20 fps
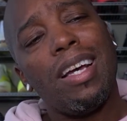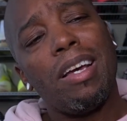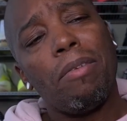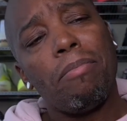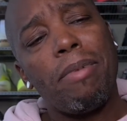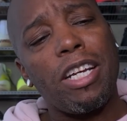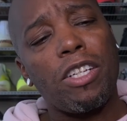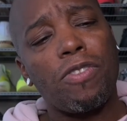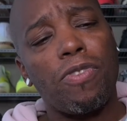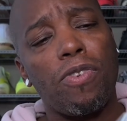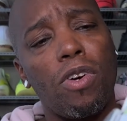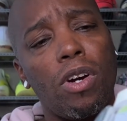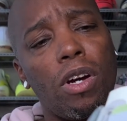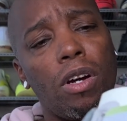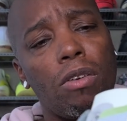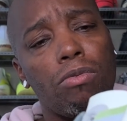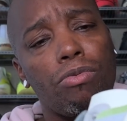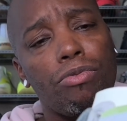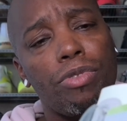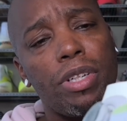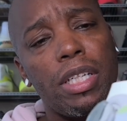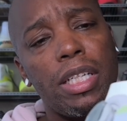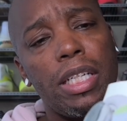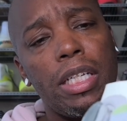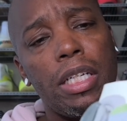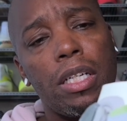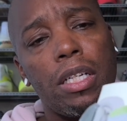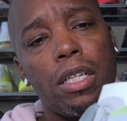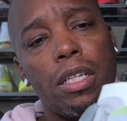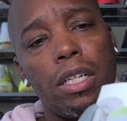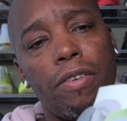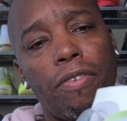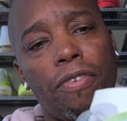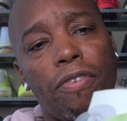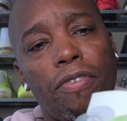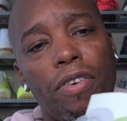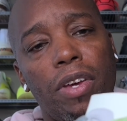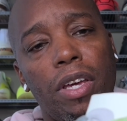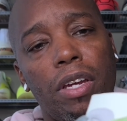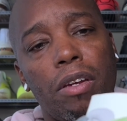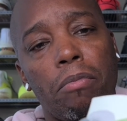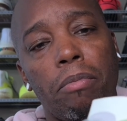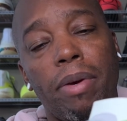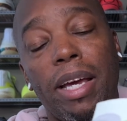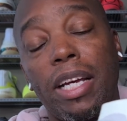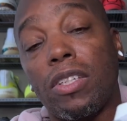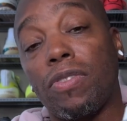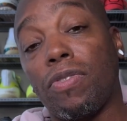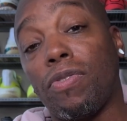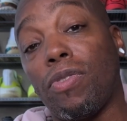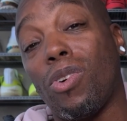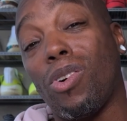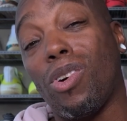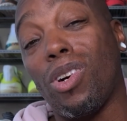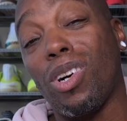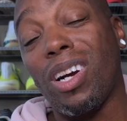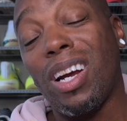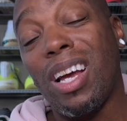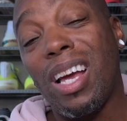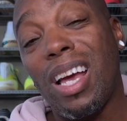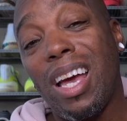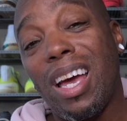makes for a really good fit, makes for